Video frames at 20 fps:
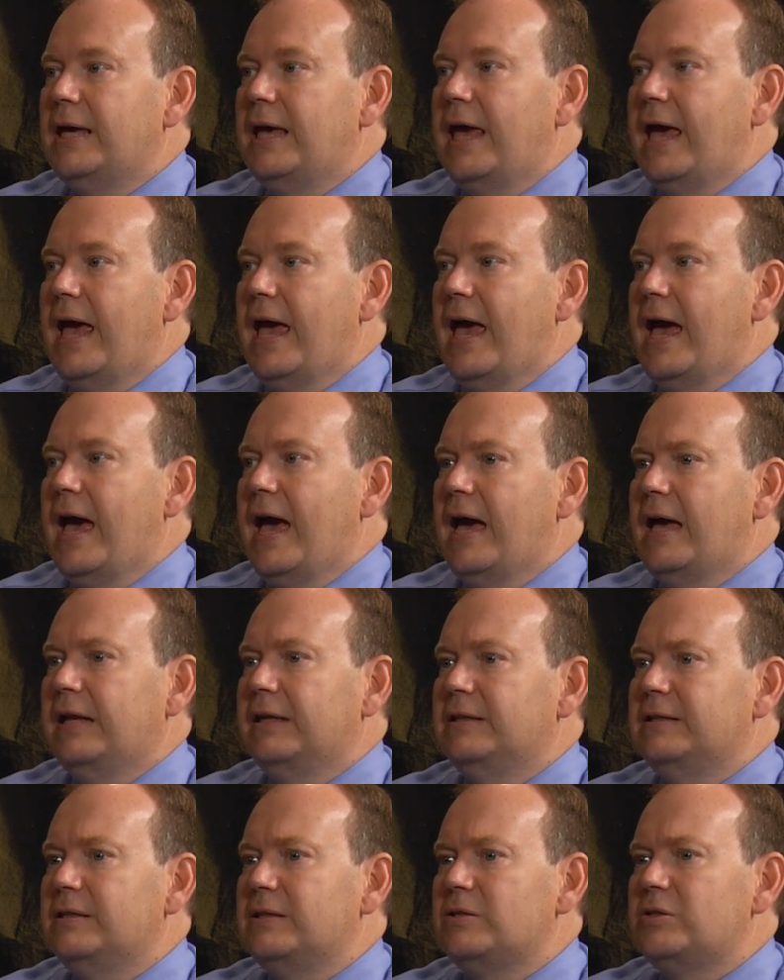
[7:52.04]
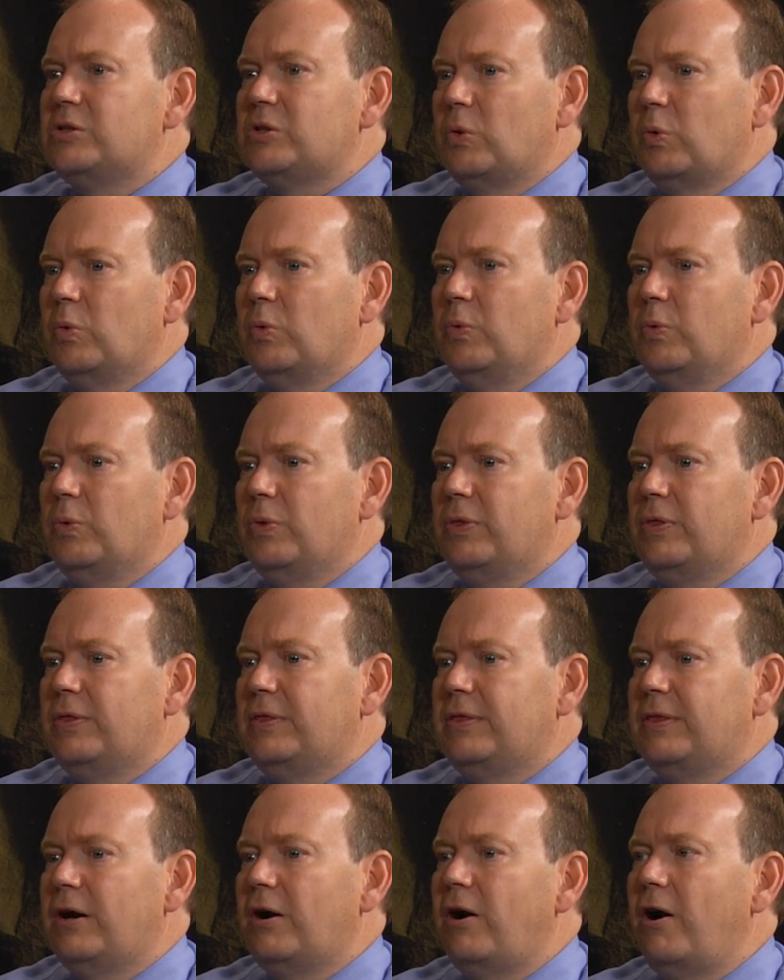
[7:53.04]
And so
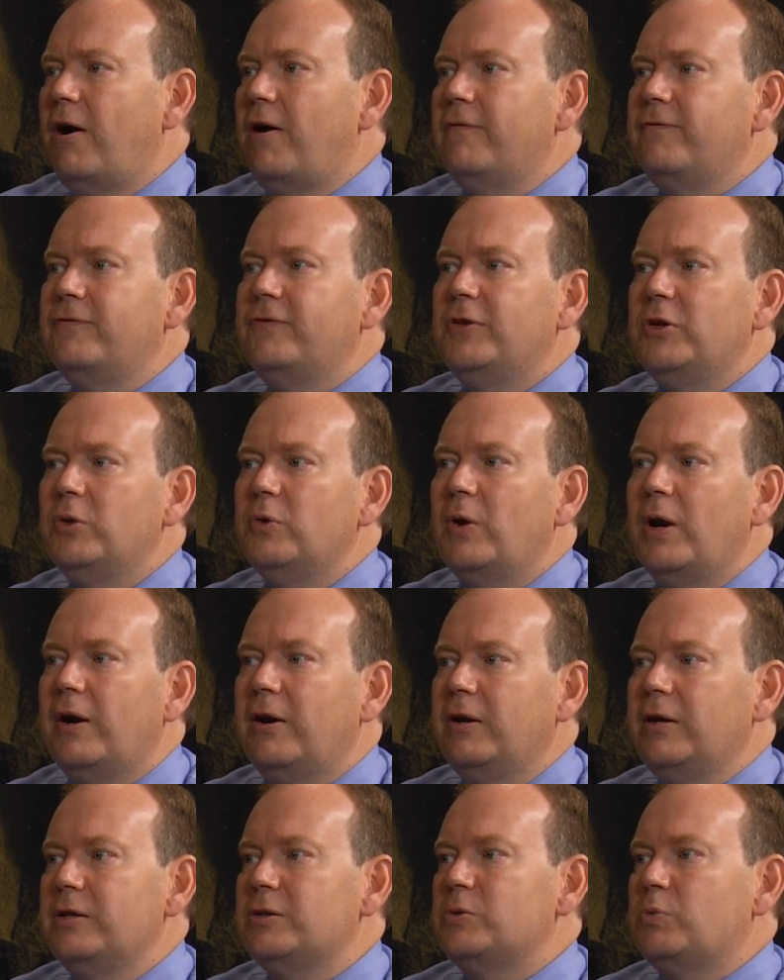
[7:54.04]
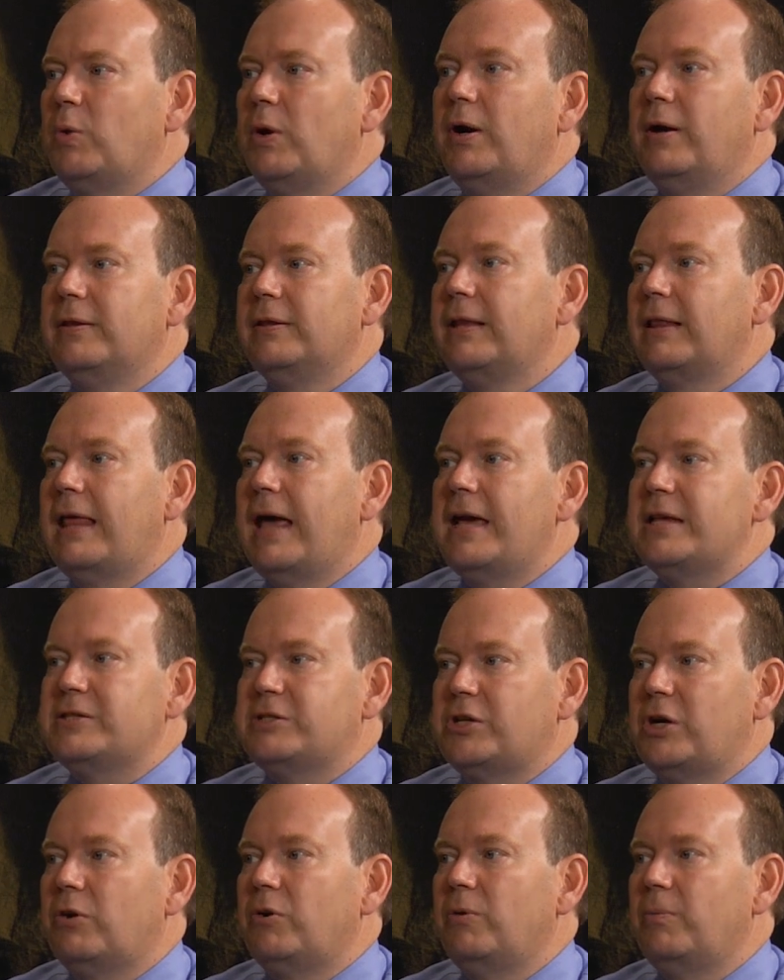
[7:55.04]
there are a few areas where in the last
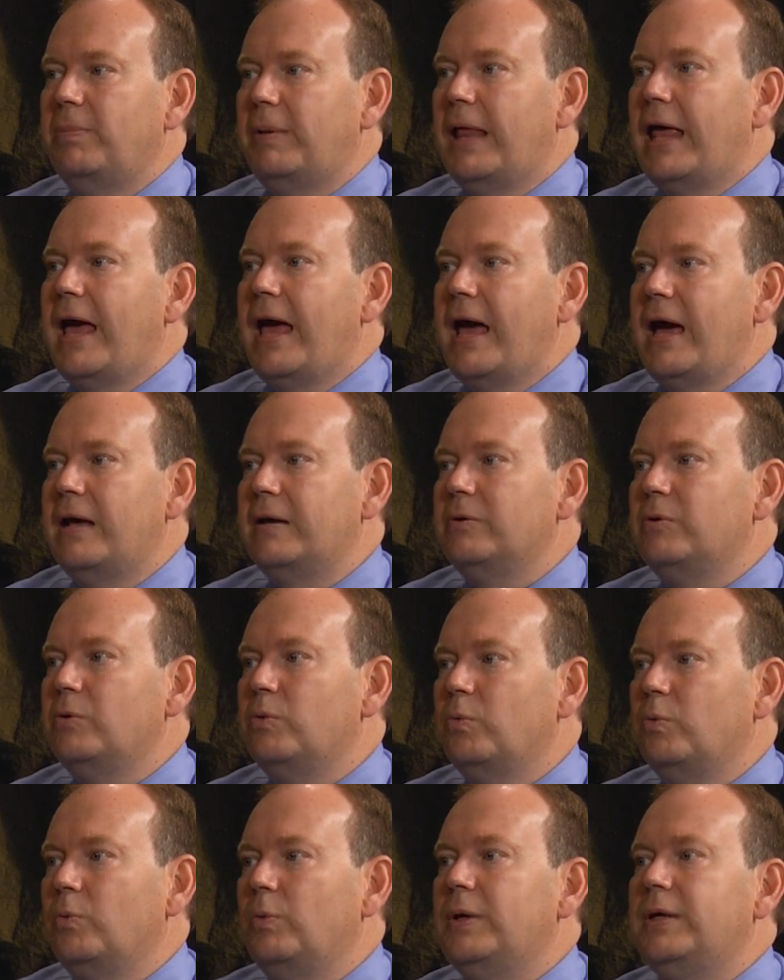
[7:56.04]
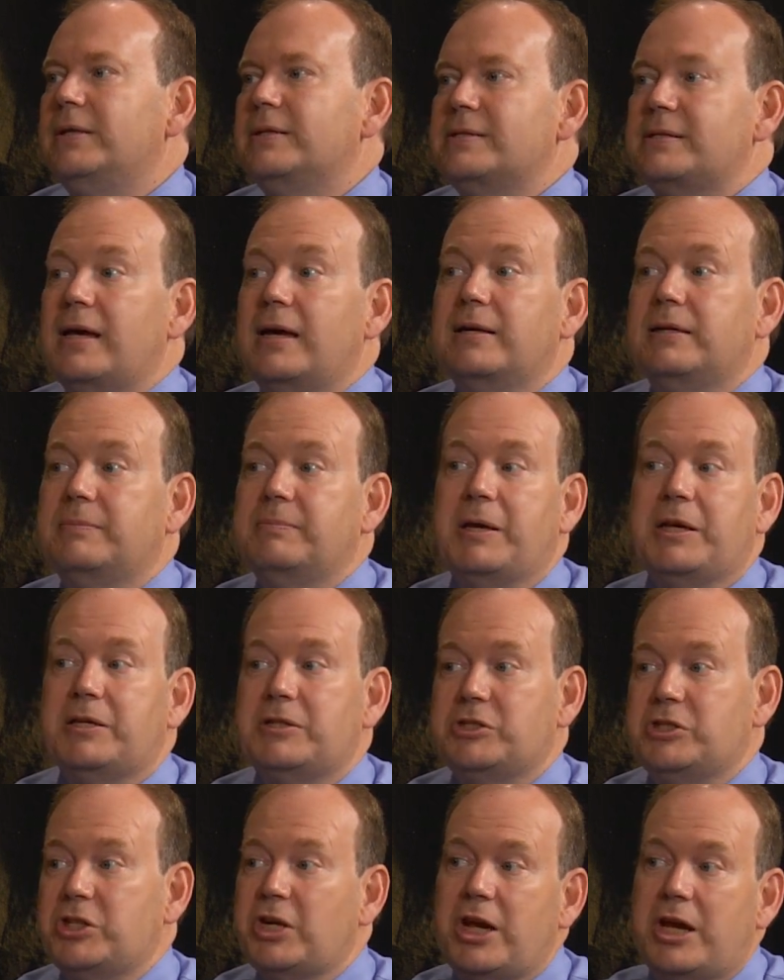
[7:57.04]
general plan we decided to make a
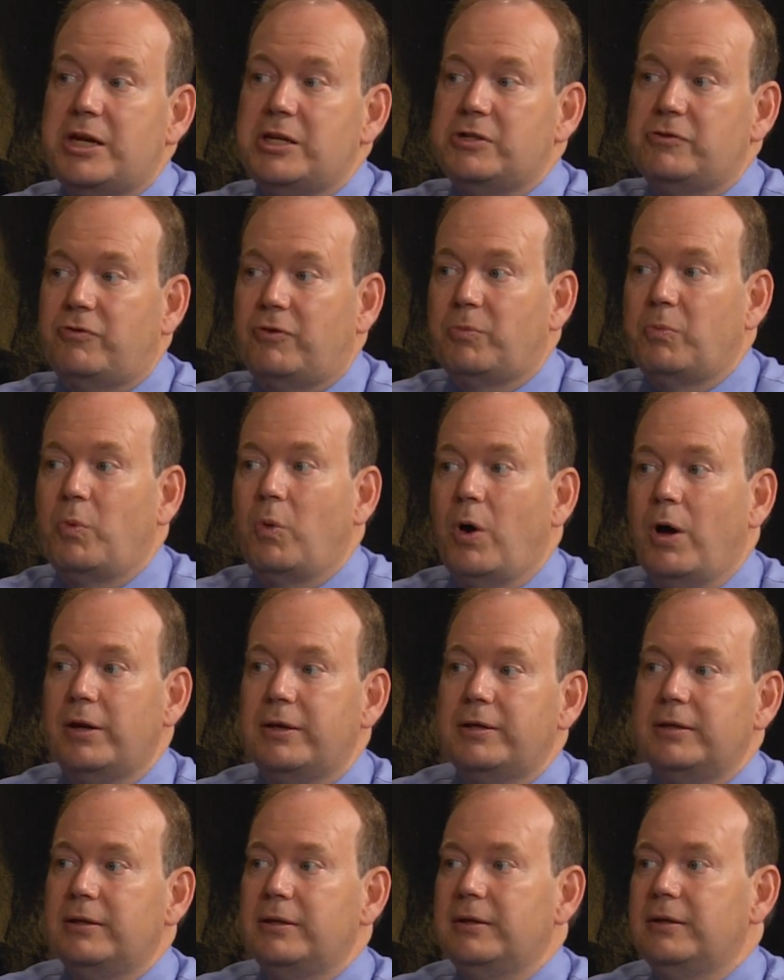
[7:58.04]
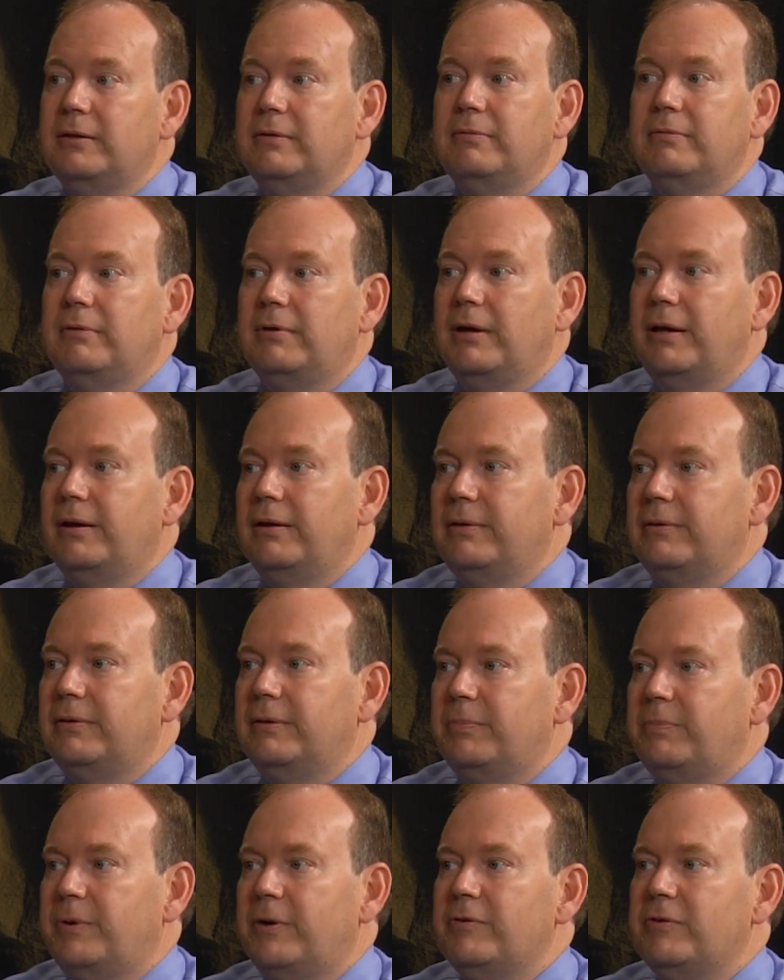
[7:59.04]
change from what
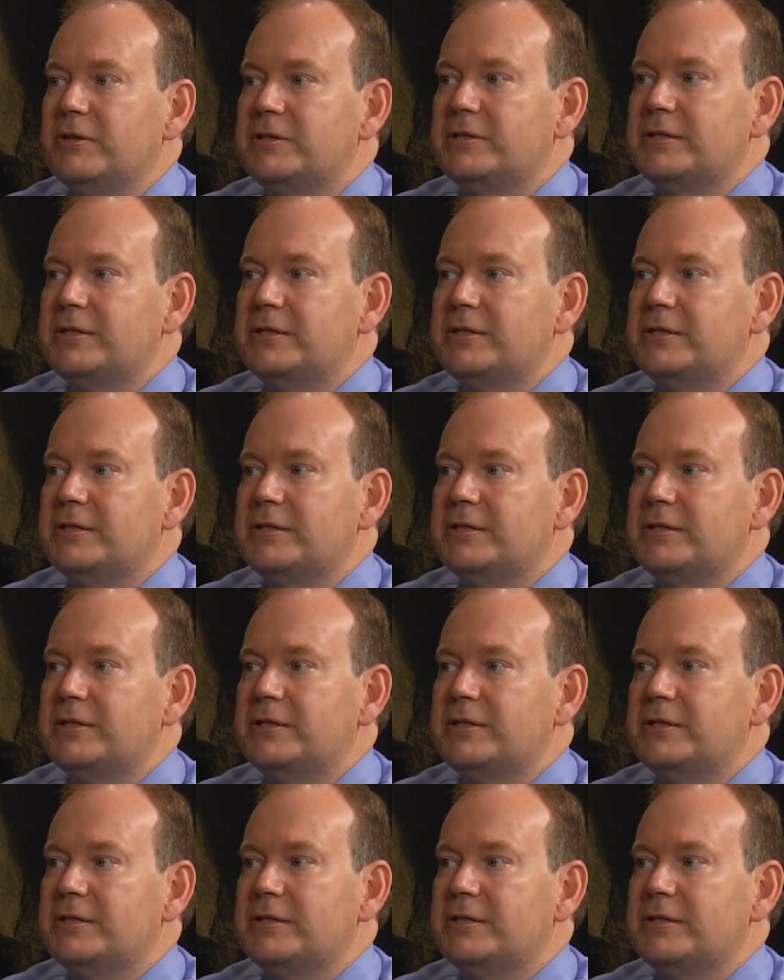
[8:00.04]
the previous